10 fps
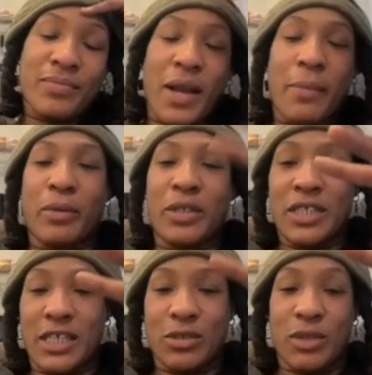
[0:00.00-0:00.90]
I
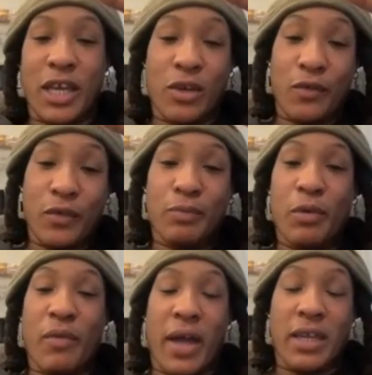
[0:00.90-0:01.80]
appreciate you. Thank you for
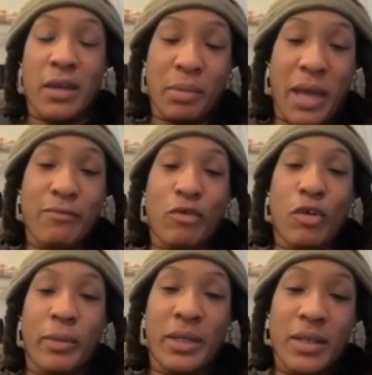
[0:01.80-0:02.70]
providing your
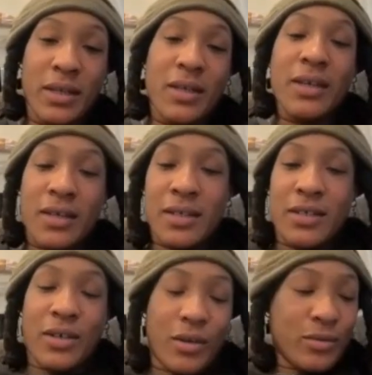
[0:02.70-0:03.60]
platform. And,
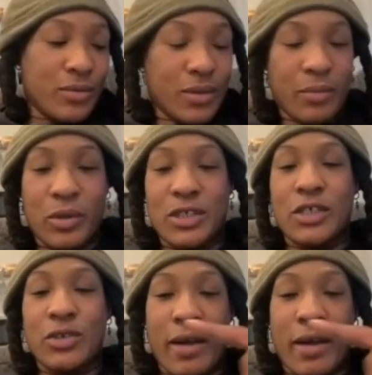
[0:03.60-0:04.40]
you know, appreciate you.